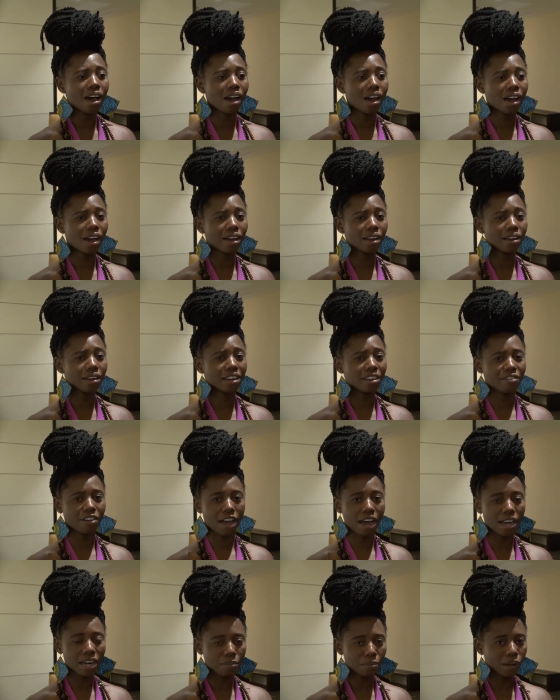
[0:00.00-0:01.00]
and they've
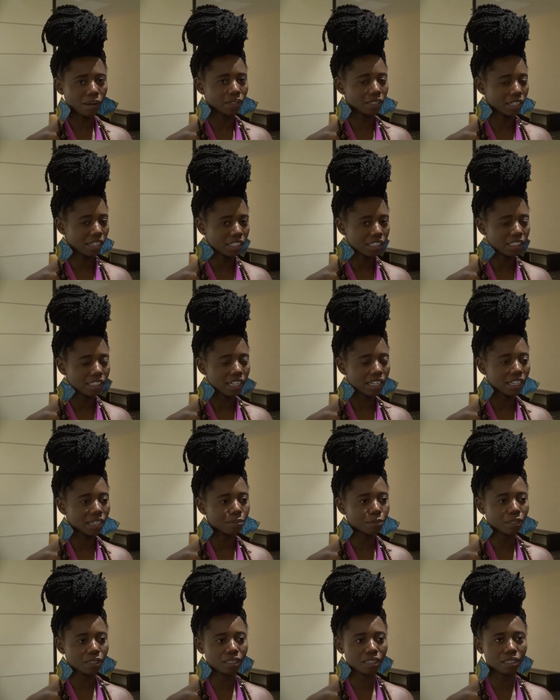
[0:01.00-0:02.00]
heard about the
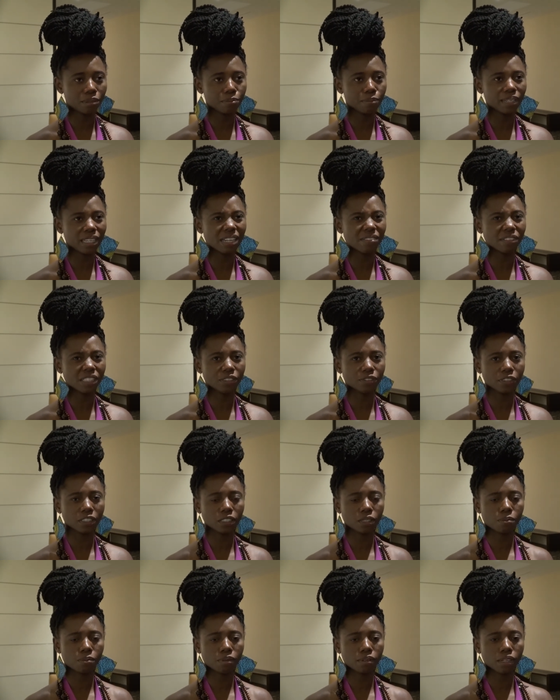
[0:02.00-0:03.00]
internet, but the belief is for
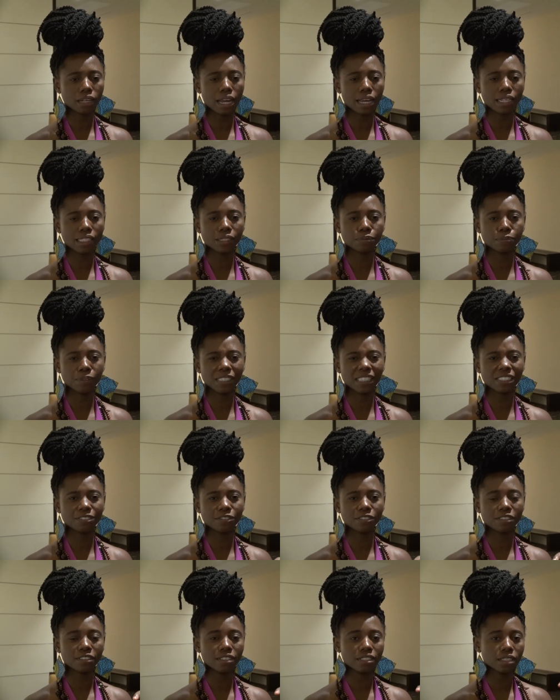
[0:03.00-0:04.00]
some like
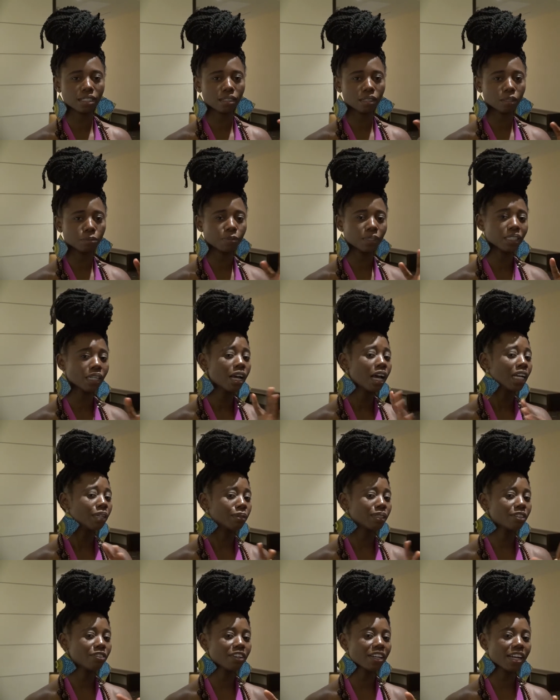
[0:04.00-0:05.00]
specific,
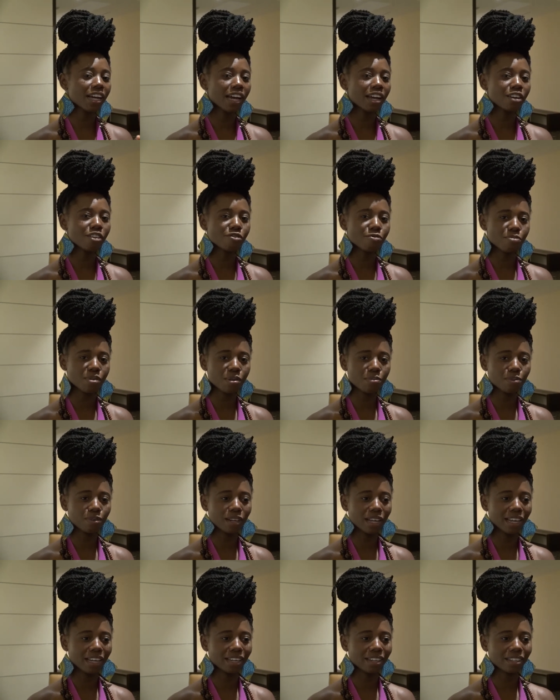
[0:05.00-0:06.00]
specific kind of
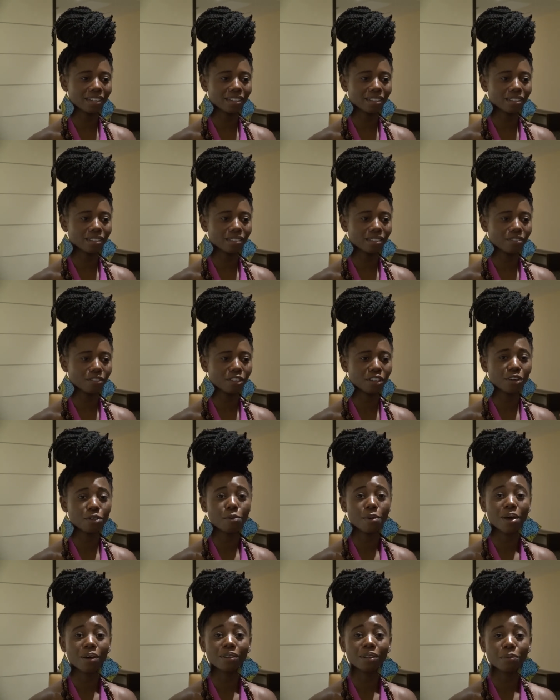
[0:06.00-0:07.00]
people, like for the
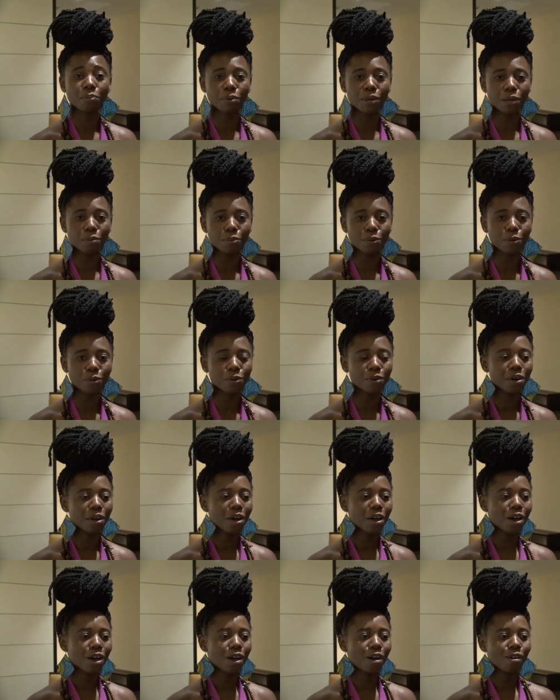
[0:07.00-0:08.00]
wealthy people,
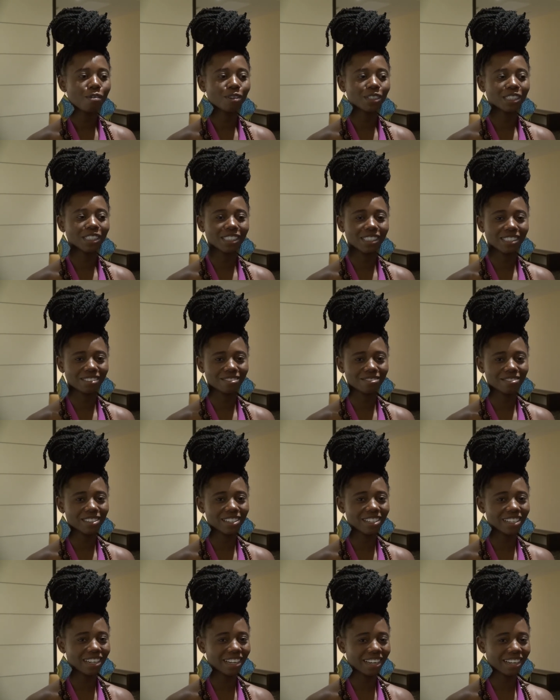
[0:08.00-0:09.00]
which is
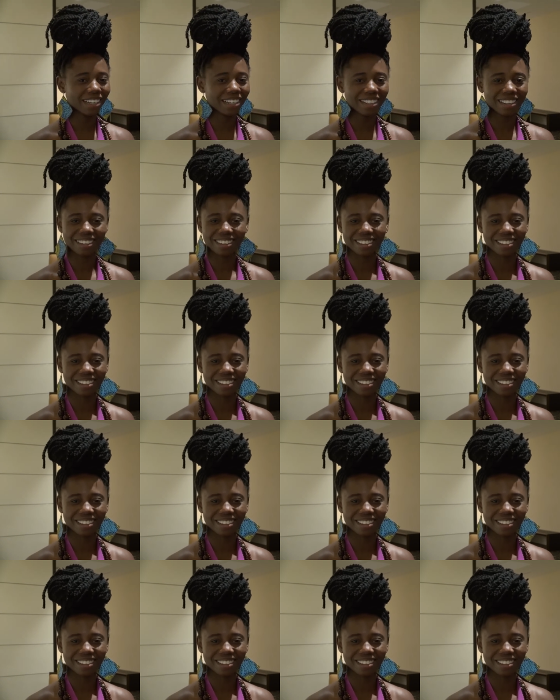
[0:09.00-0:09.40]
really like